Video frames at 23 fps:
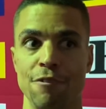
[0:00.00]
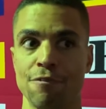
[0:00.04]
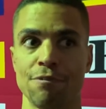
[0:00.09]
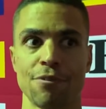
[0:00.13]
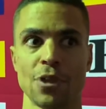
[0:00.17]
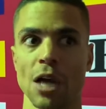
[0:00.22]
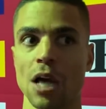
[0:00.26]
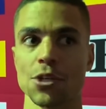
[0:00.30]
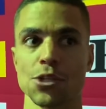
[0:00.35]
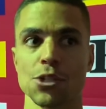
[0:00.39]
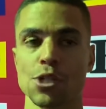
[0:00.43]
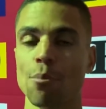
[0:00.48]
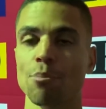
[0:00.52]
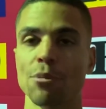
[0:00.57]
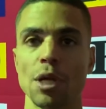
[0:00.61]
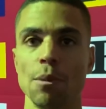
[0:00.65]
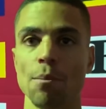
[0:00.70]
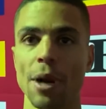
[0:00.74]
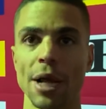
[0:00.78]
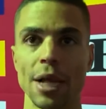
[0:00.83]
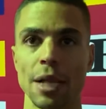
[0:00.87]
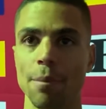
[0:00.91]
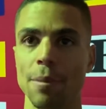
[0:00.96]
thought
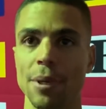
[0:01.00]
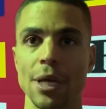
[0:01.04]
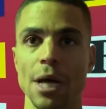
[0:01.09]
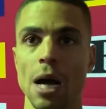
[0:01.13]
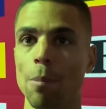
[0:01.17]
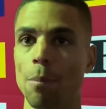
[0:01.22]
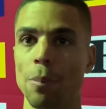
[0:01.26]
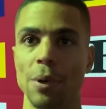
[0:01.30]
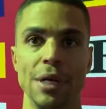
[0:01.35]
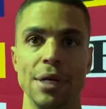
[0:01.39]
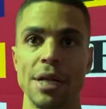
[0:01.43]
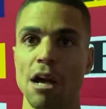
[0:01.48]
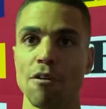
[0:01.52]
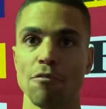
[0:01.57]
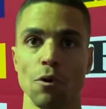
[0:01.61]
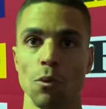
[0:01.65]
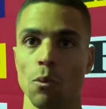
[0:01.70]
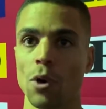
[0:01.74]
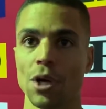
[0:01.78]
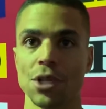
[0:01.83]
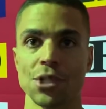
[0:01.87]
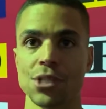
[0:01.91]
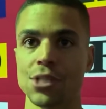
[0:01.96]
something might have been up, but never
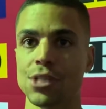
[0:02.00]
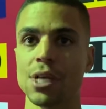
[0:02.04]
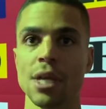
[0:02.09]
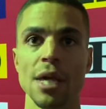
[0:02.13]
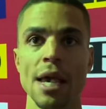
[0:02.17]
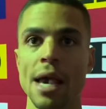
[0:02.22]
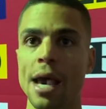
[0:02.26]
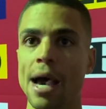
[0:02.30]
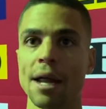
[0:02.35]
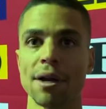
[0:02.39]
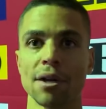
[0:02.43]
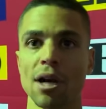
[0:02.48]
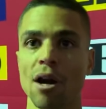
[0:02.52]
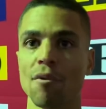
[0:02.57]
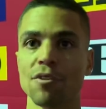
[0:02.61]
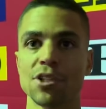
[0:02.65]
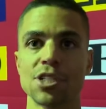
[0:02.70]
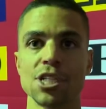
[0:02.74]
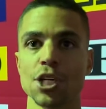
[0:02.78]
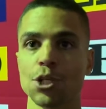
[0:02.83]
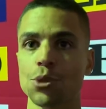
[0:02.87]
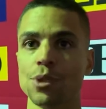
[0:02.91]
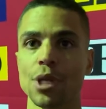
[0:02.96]
once had a
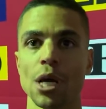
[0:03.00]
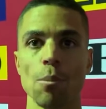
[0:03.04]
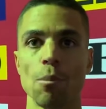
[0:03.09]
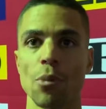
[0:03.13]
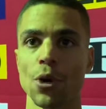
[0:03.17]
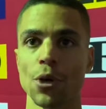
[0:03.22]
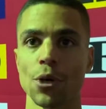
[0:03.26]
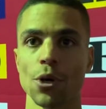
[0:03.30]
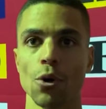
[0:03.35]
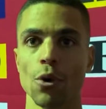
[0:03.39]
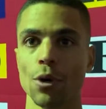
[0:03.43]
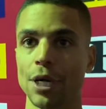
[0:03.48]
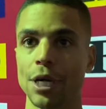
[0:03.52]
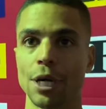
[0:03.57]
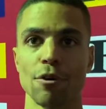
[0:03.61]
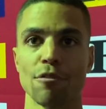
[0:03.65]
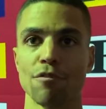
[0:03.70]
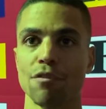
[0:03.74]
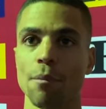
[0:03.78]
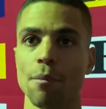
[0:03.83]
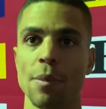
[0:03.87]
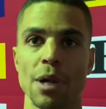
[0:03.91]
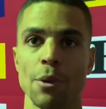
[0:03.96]
conversation with Alberto or
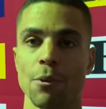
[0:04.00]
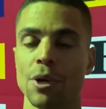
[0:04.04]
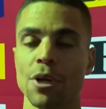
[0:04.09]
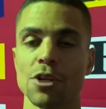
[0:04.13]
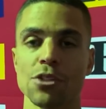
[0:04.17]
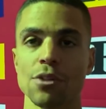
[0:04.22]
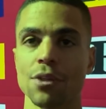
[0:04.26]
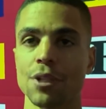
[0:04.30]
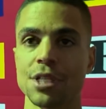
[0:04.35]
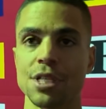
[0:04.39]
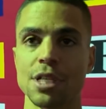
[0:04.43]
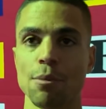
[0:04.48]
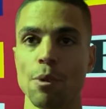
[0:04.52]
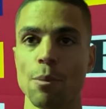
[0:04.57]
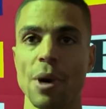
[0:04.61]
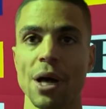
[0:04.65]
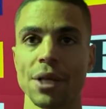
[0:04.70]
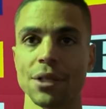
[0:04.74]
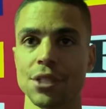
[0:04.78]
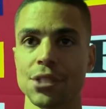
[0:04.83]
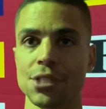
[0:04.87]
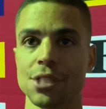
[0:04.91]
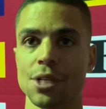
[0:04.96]
hearing from anyone else on the team
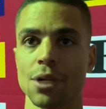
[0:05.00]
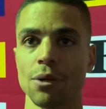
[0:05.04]
about this. So.